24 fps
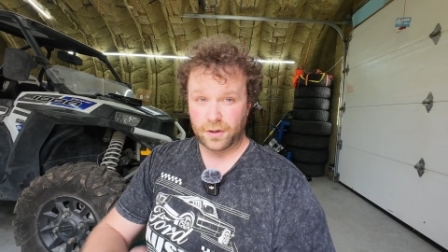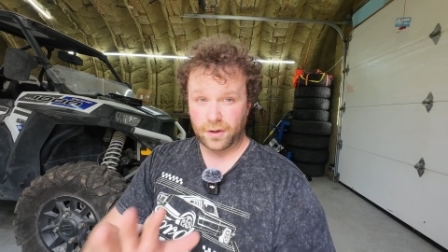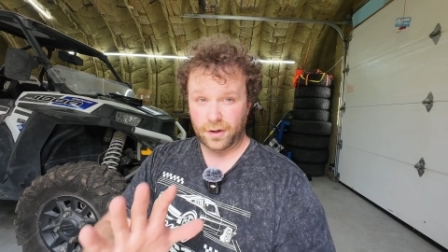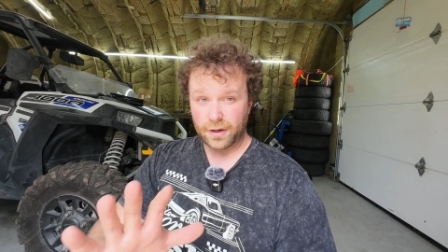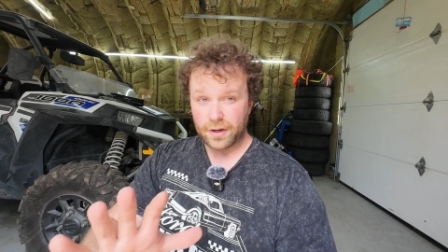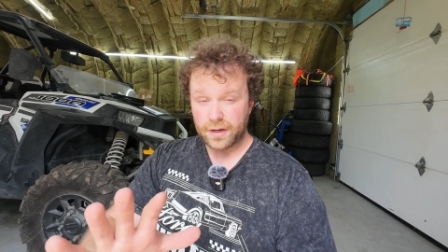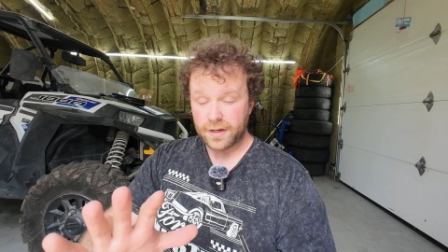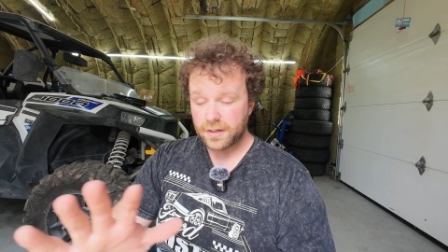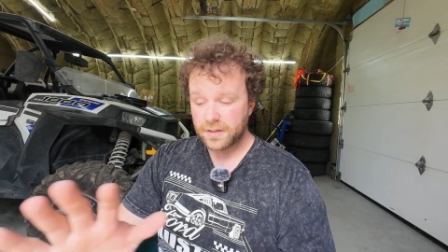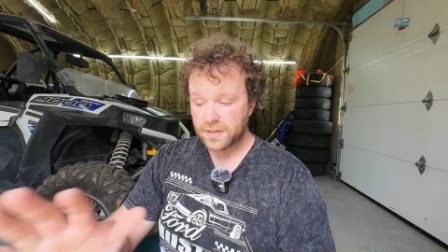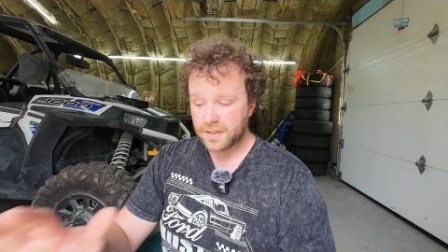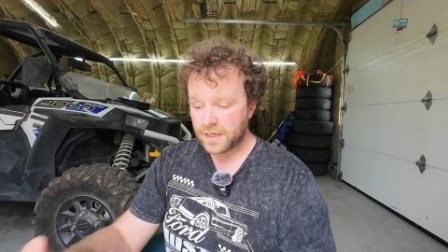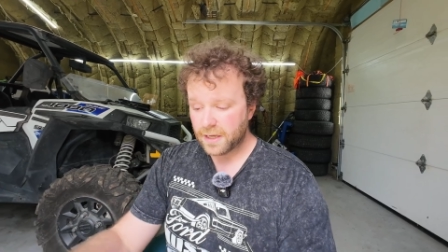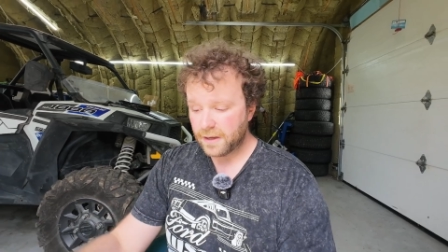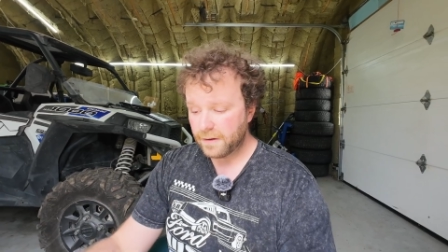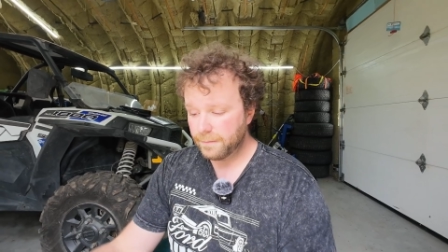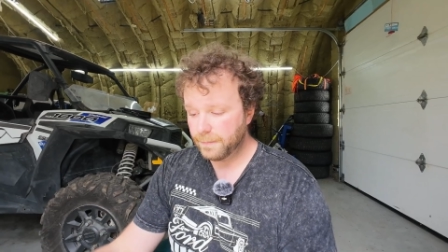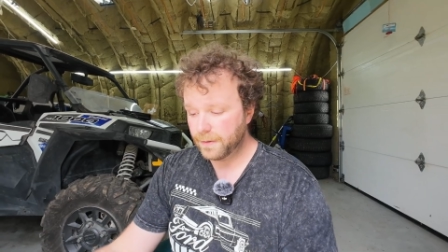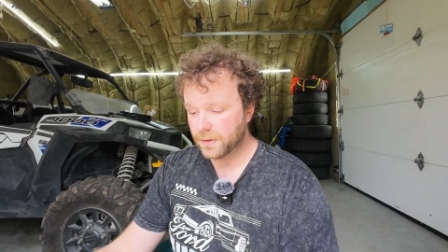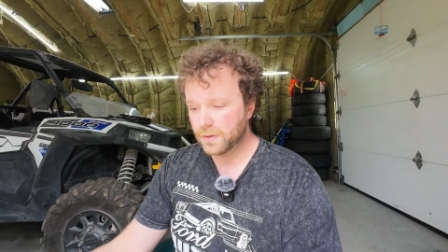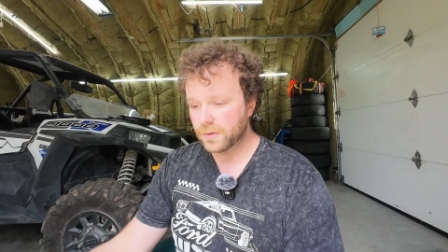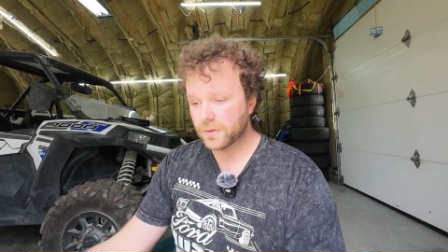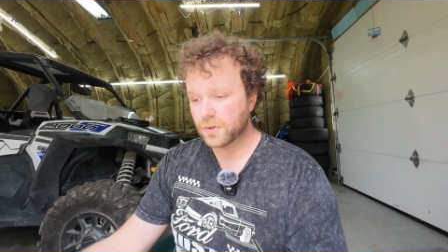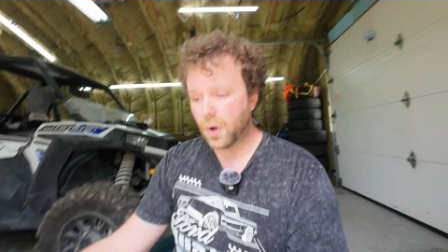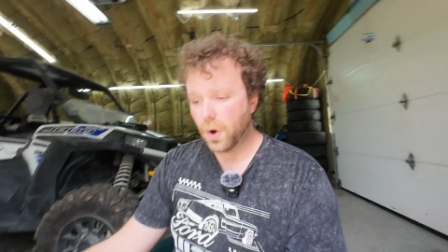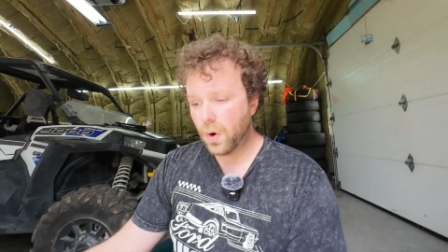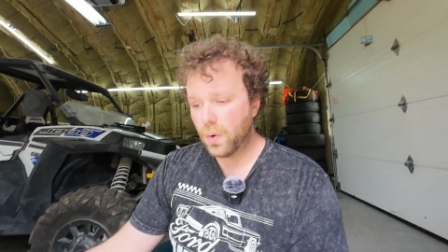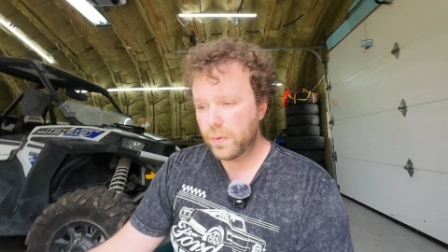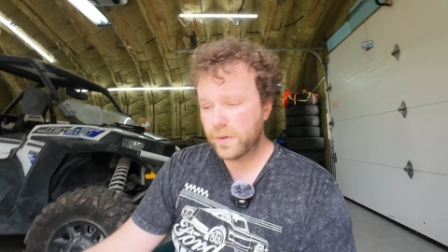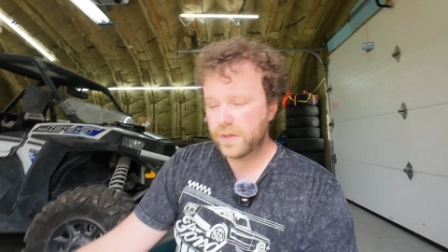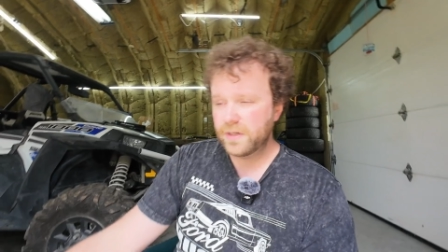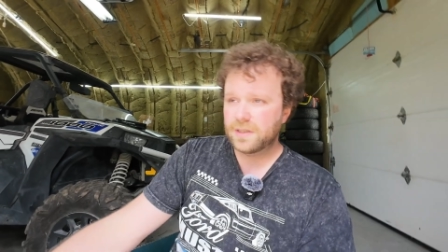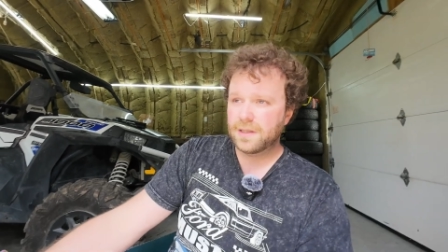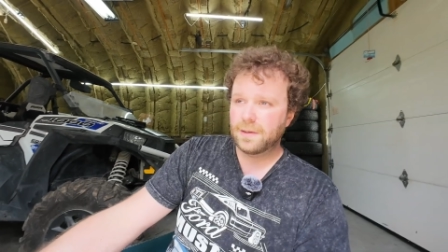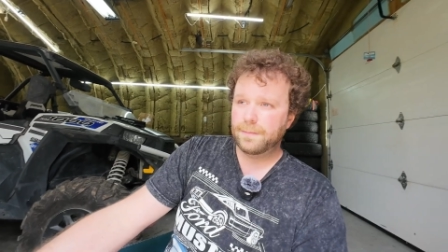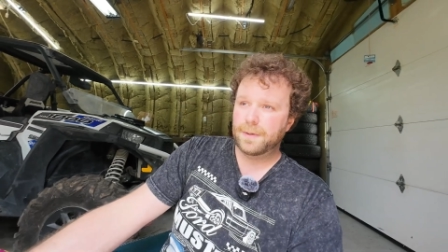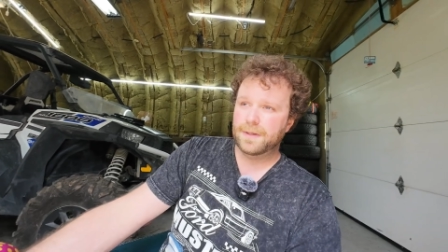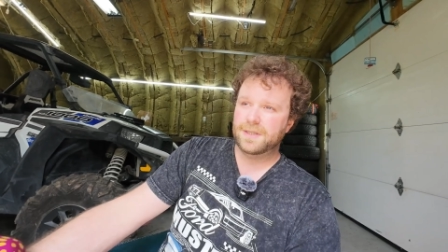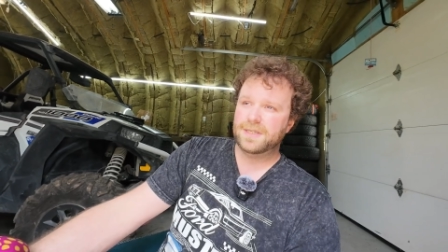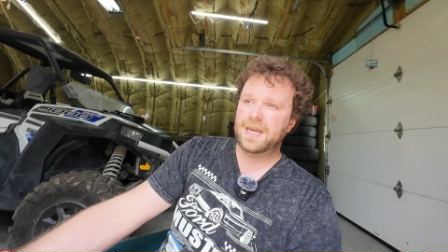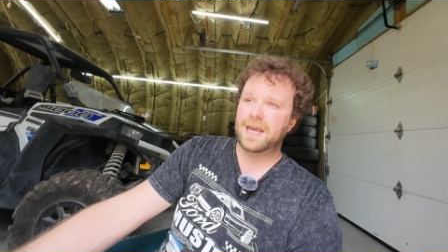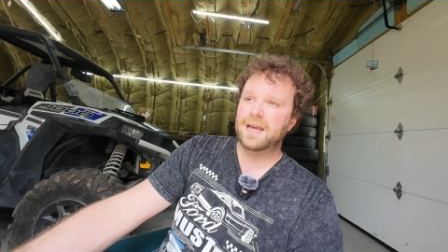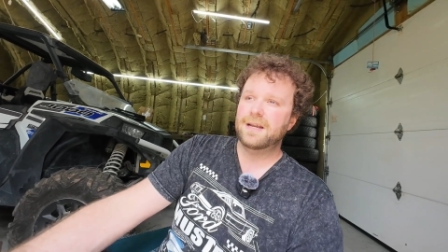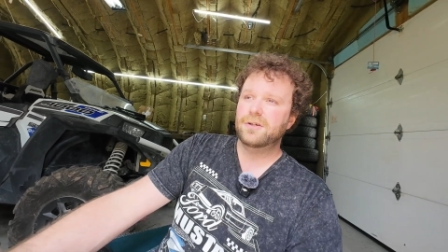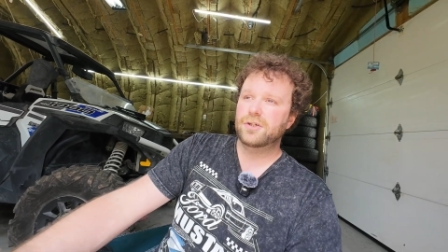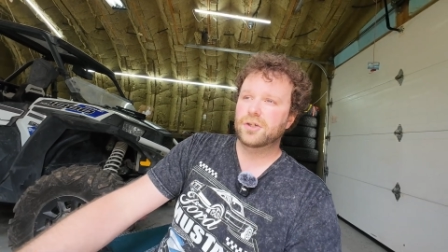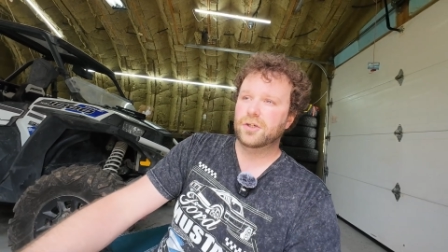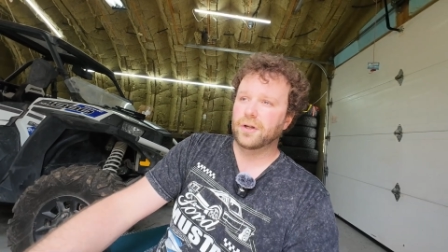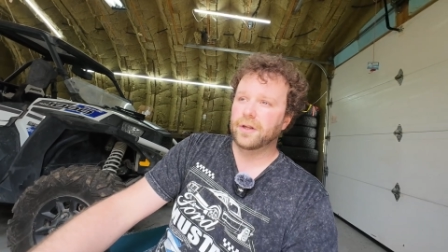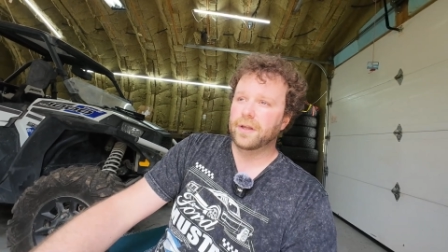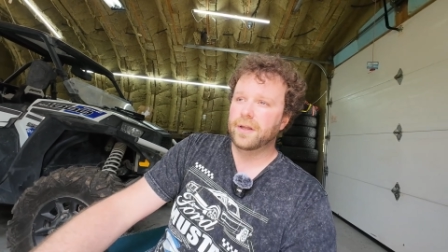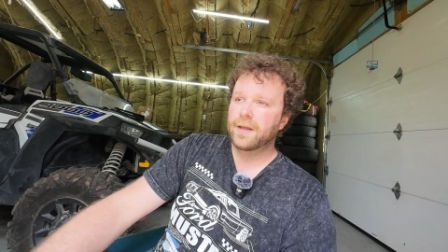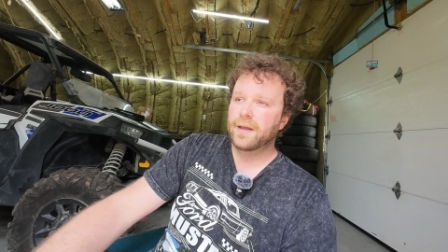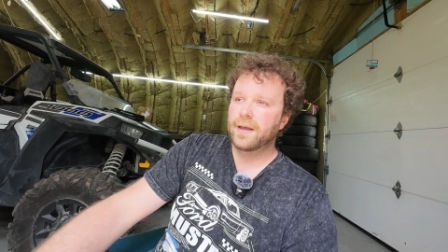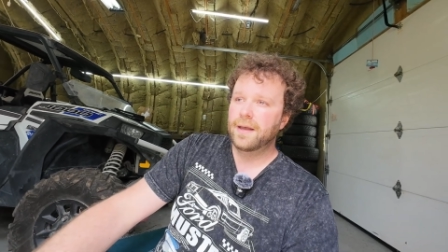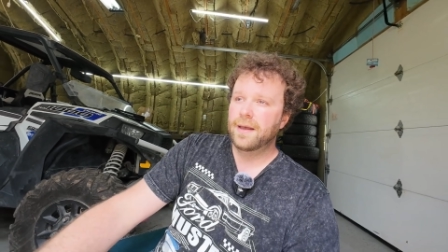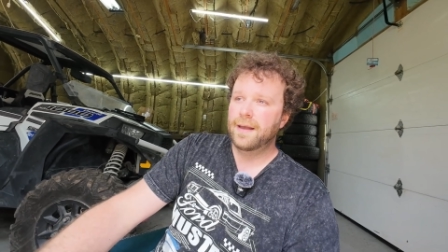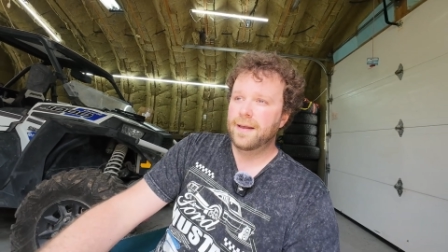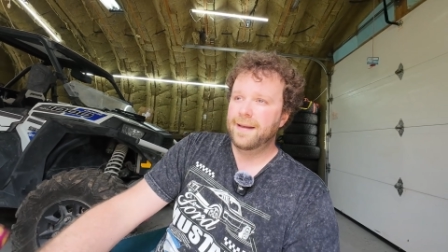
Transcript: hurt yourself, but there's always the potential.